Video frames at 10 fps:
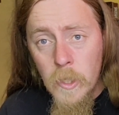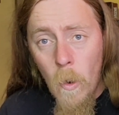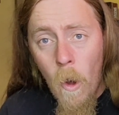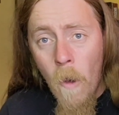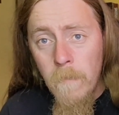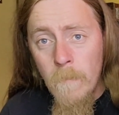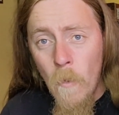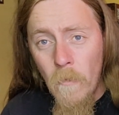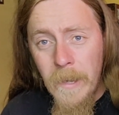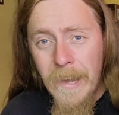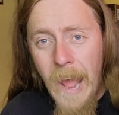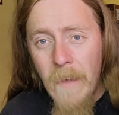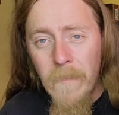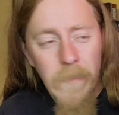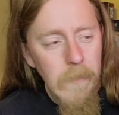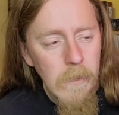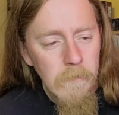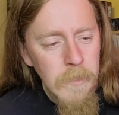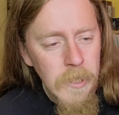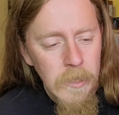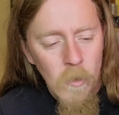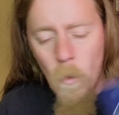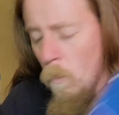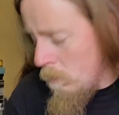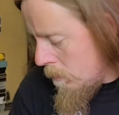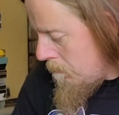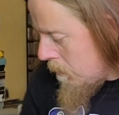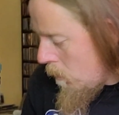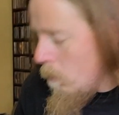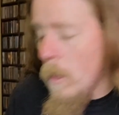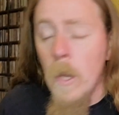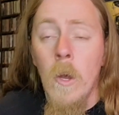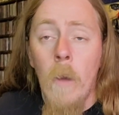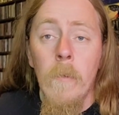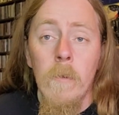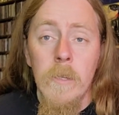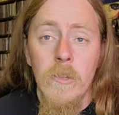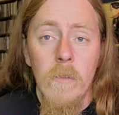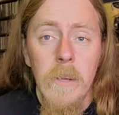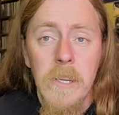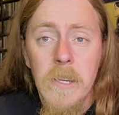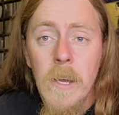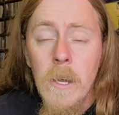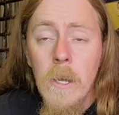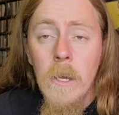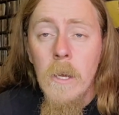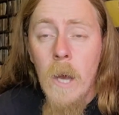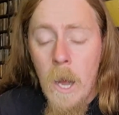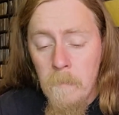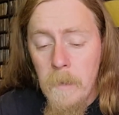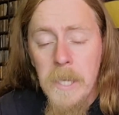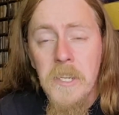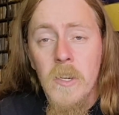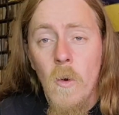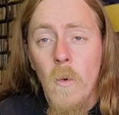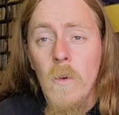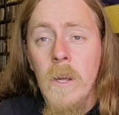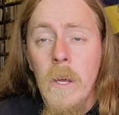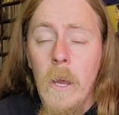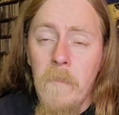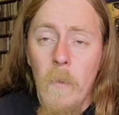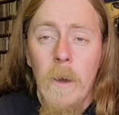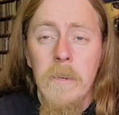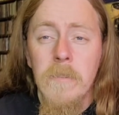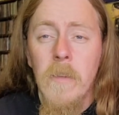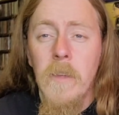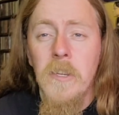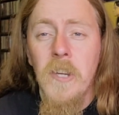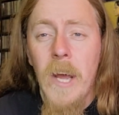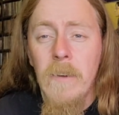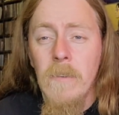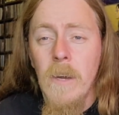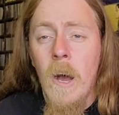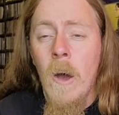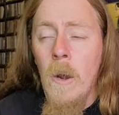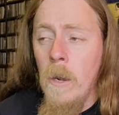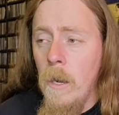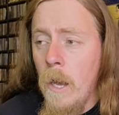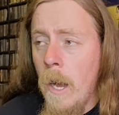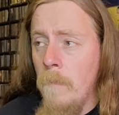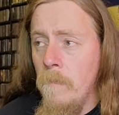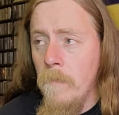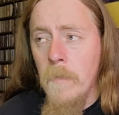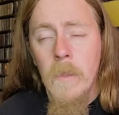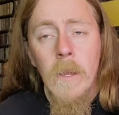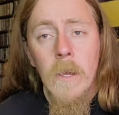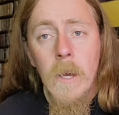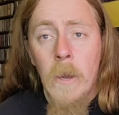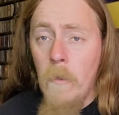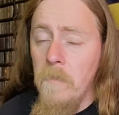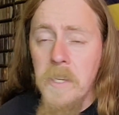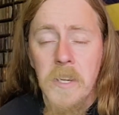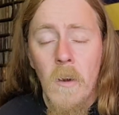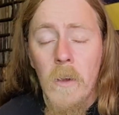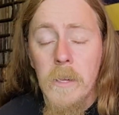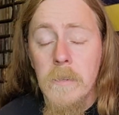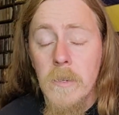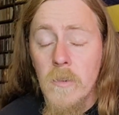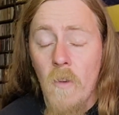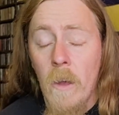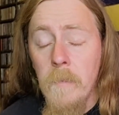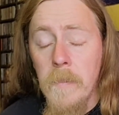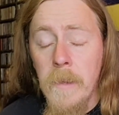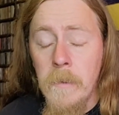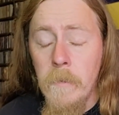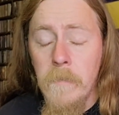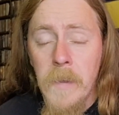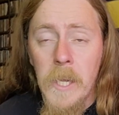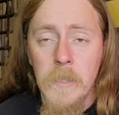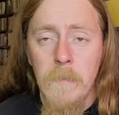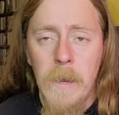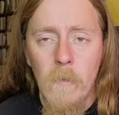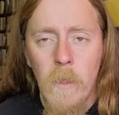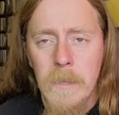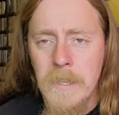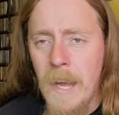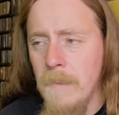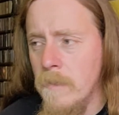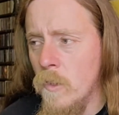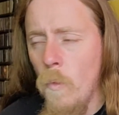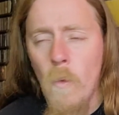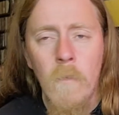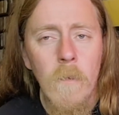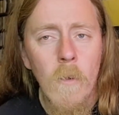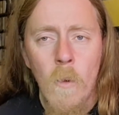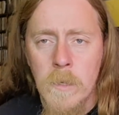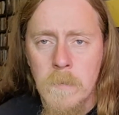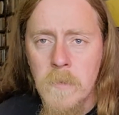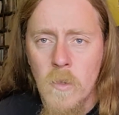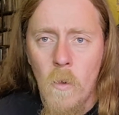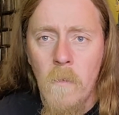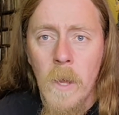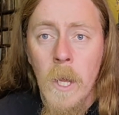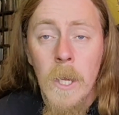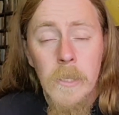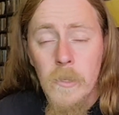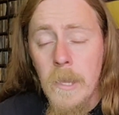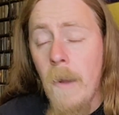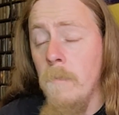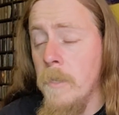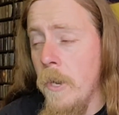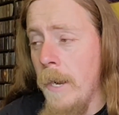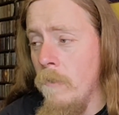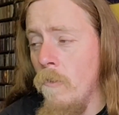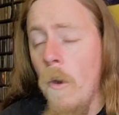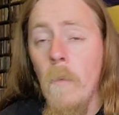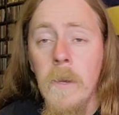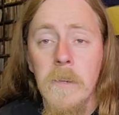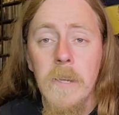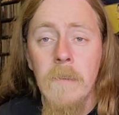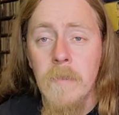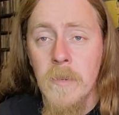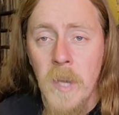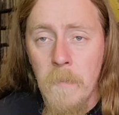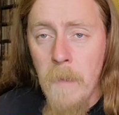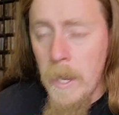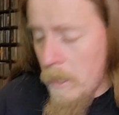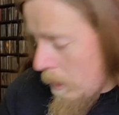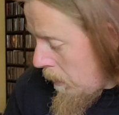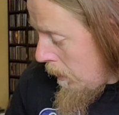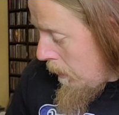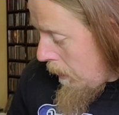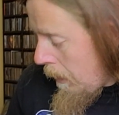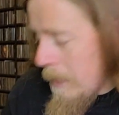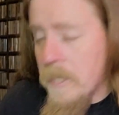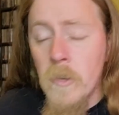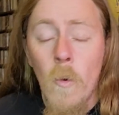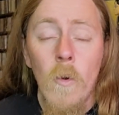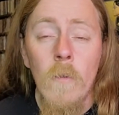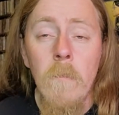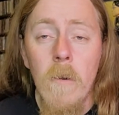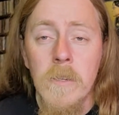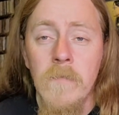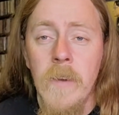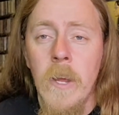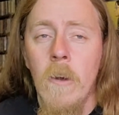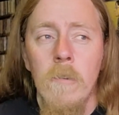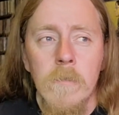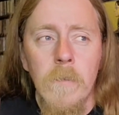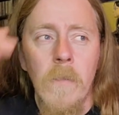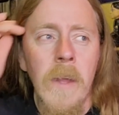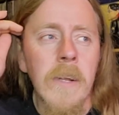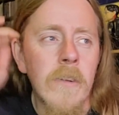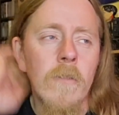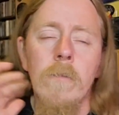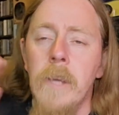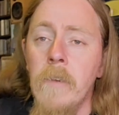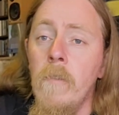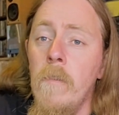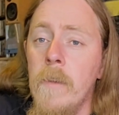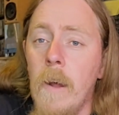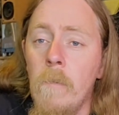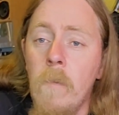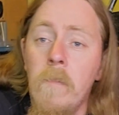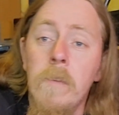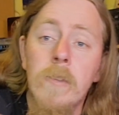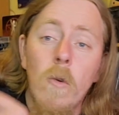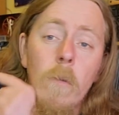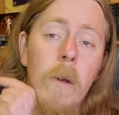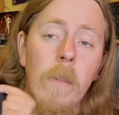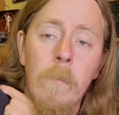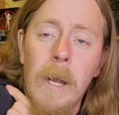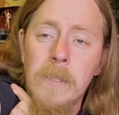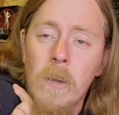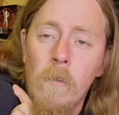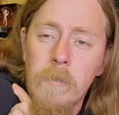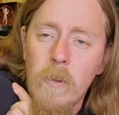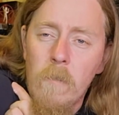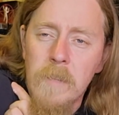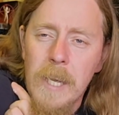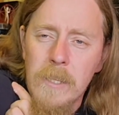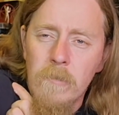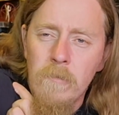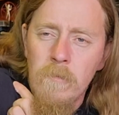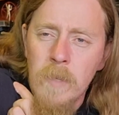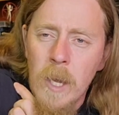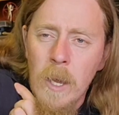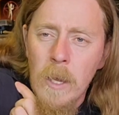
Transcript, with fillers: Show it off more in depth, which is awesome. So, hope you all enjoyed this um, latest haul. If you are new to this channel, I'll... Um, I'd love you to like and subscribe, hit that notification bell, all that, that sort of awesome stuff, just to help my channel grow. And it's, as I said, mainly latest haul unboxing videos, but then I do gig reviews, album reviews, talk about the bands I love, show off tattoos.